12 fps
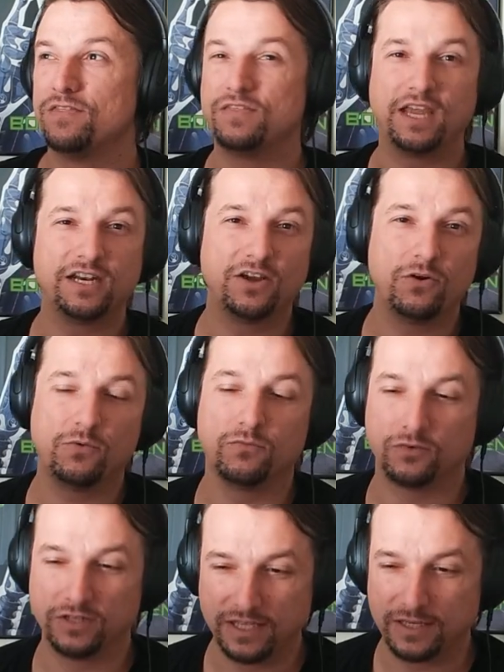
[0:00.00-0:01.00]
they
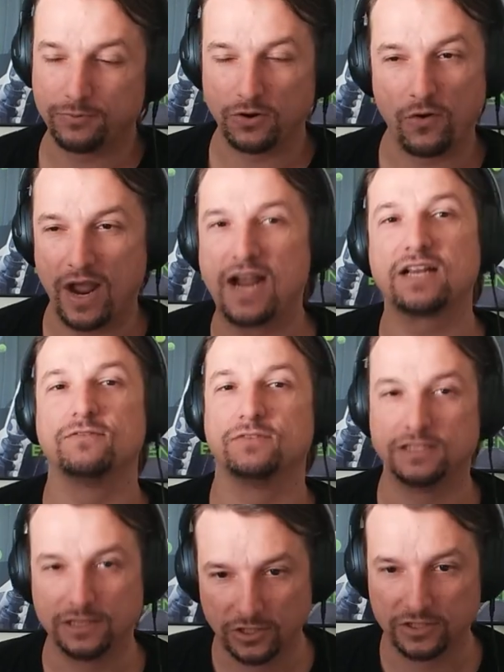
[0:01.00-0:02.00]
don't really
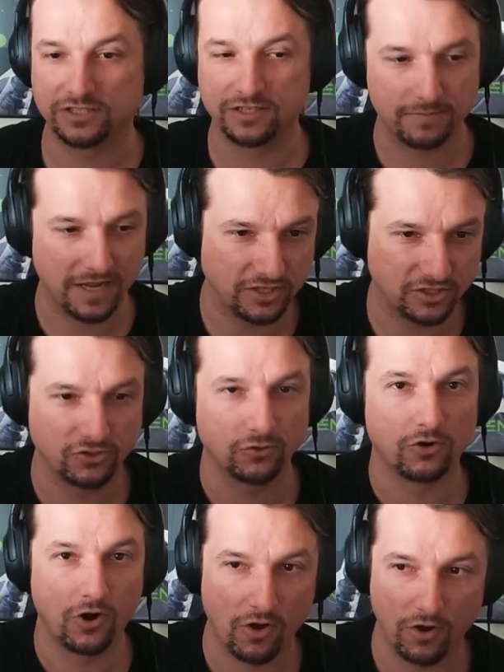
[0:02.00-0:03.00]
proactively look to make
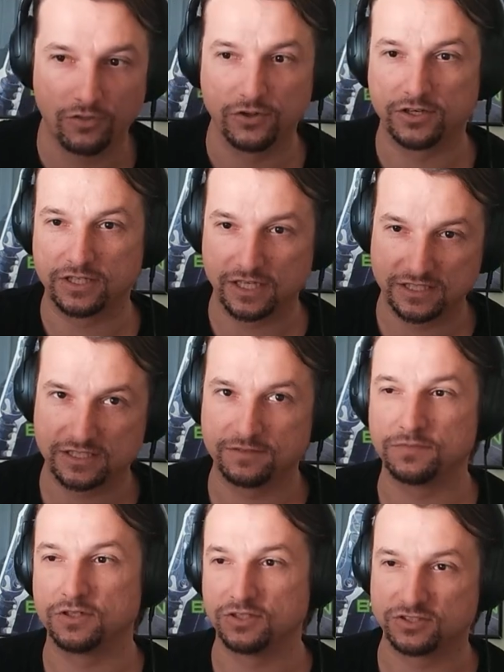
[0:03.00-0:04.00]
sure all their
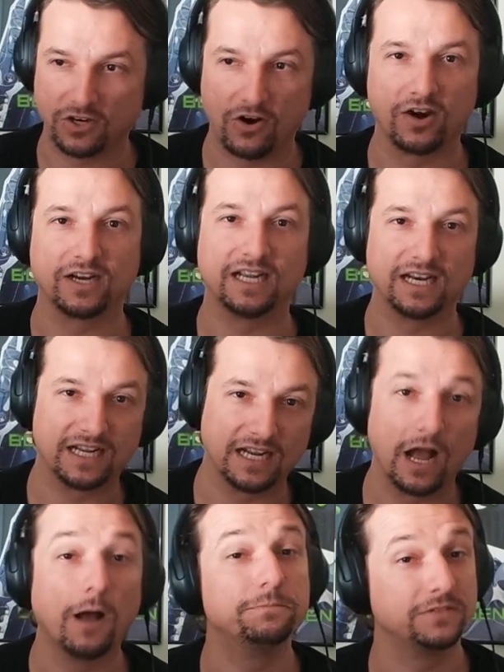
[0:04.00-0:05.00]
customers are
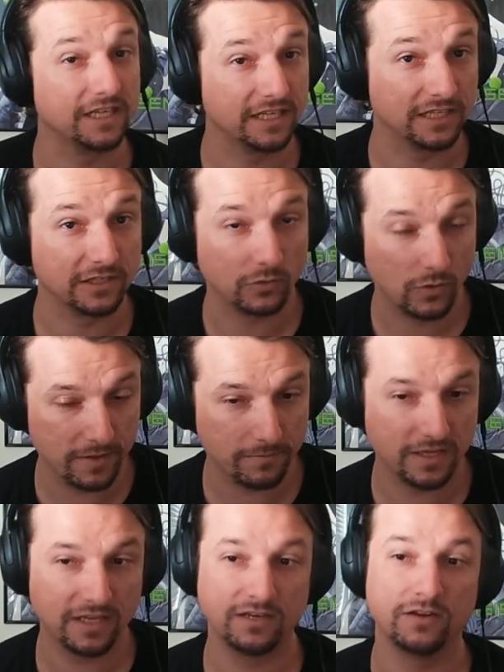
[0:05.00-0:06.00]
getting updated
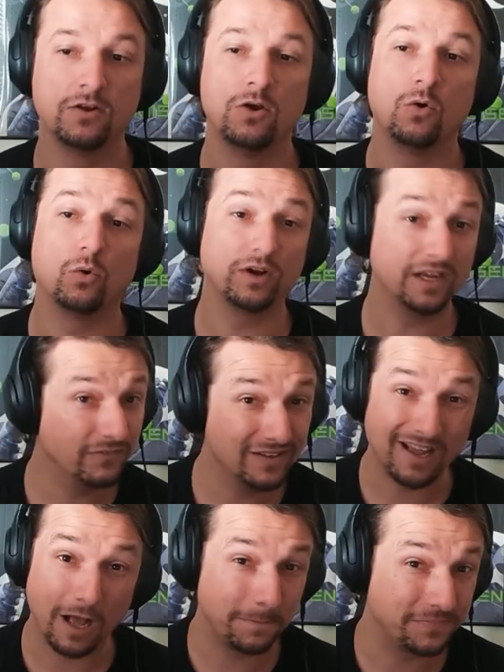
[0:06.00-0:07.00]
equipment or
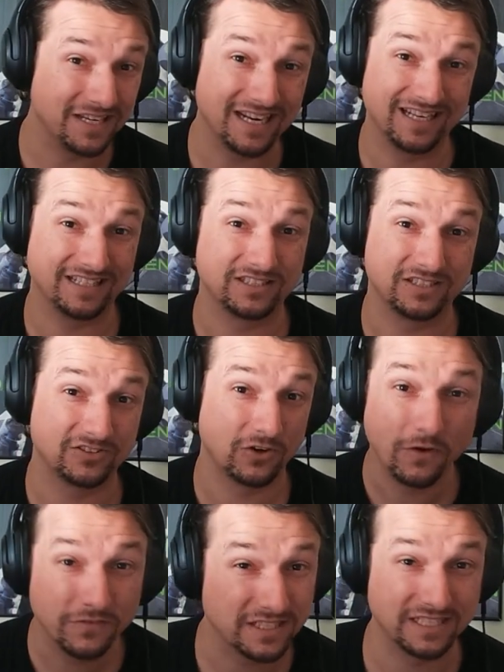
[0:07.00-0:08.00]
even updated
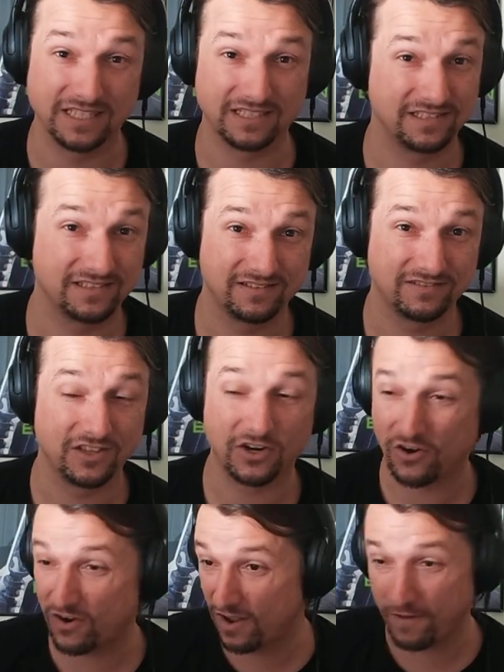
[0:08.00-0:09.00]
services
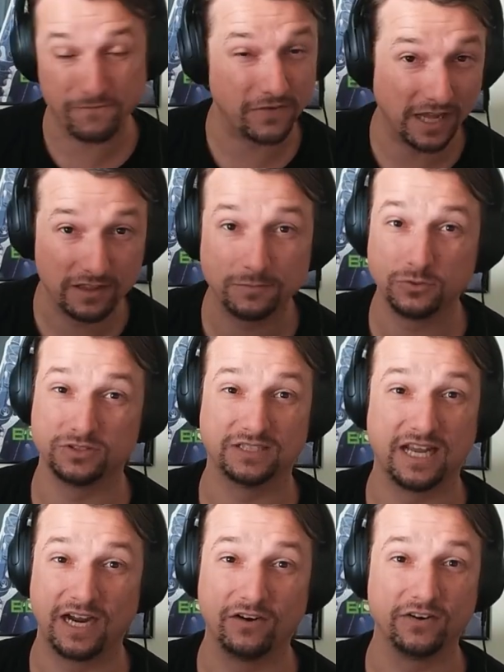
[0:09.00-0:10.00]
that are available in
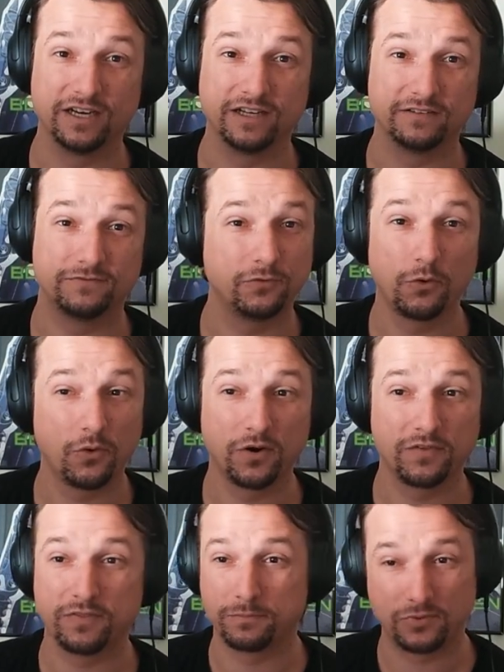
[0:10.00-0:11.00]
the area
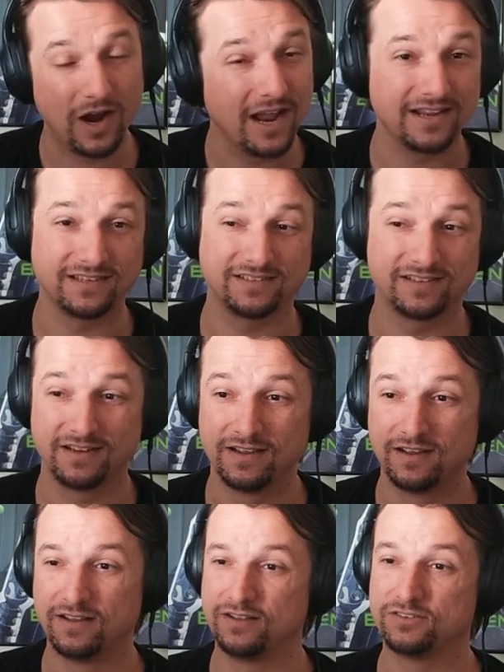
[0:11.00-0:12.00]
for the price.
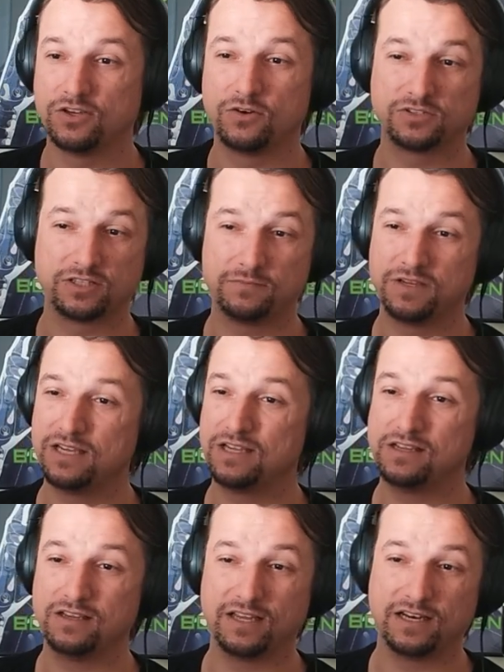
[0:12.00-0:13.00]
So to
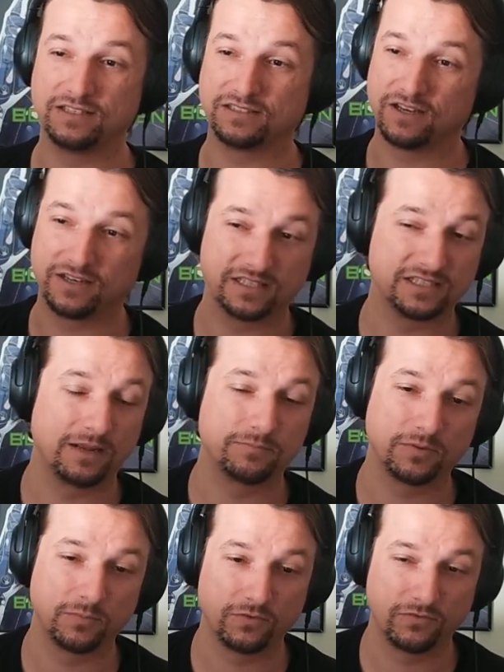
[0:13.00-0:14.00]
me, it is
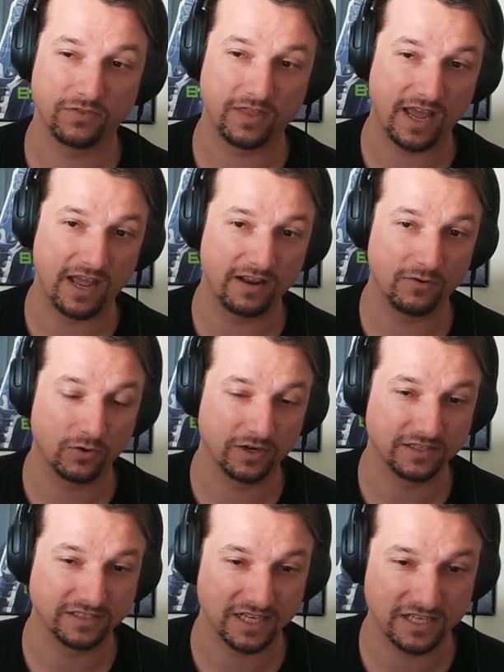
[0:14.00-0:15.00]
unacceptable for that
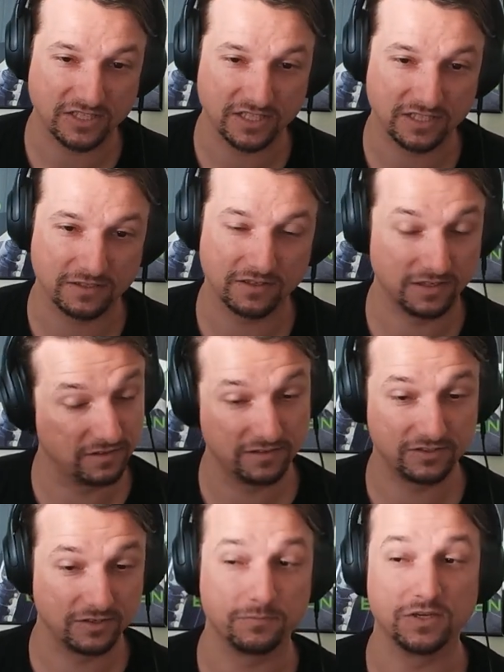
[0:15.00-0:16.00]
organization to,
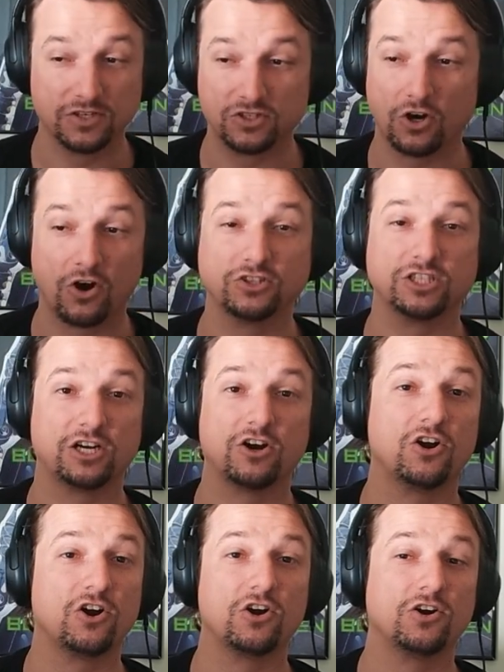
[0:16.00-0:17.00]
to be charging
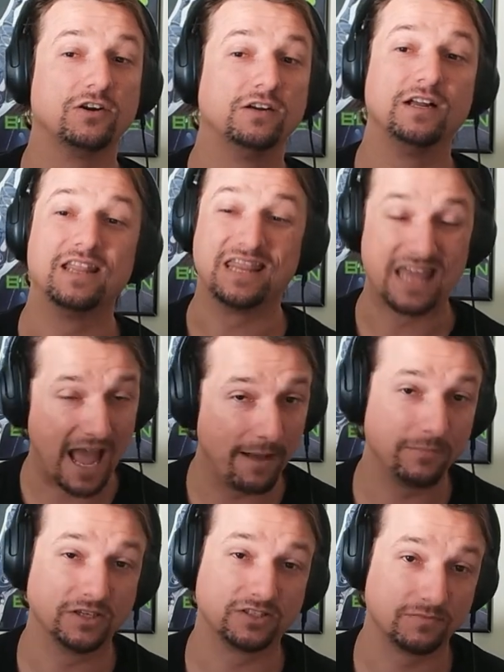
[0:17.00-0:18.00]
her
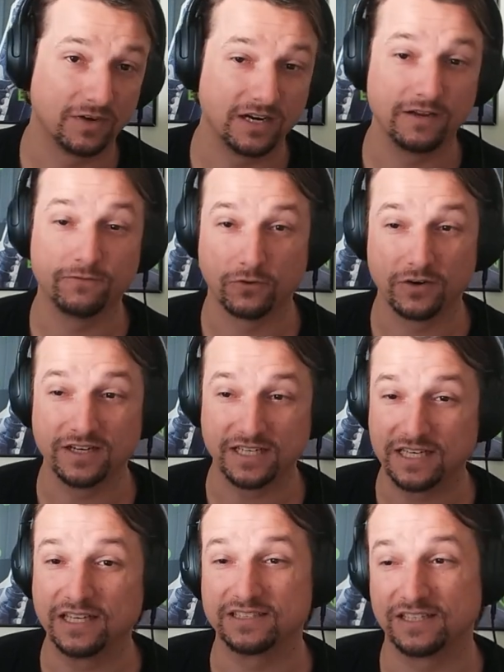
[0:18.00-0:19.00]
that much money for a
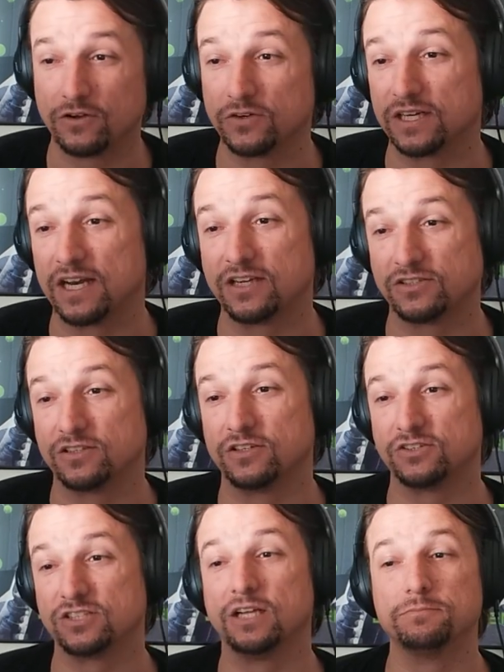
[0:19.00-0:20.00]
DSL connection.
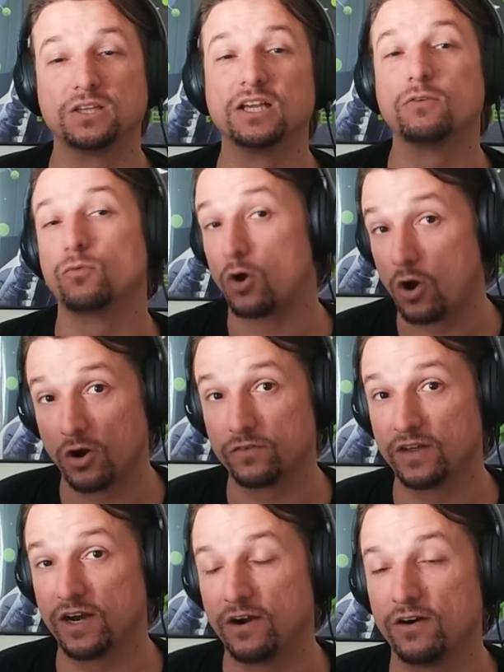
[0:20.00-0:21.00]
There's something
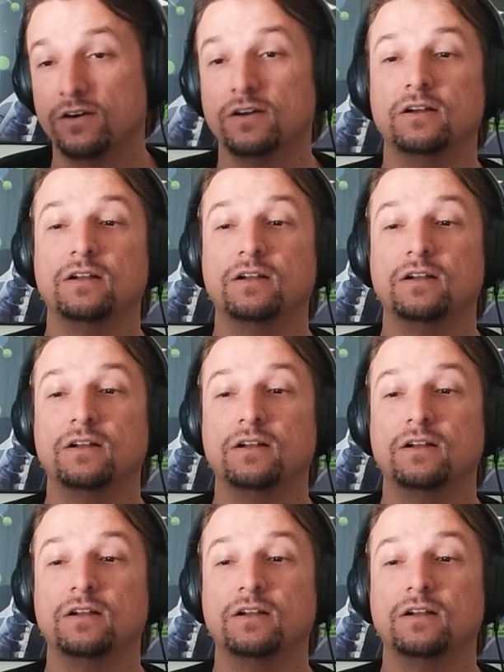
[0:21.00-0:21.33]
wrong there.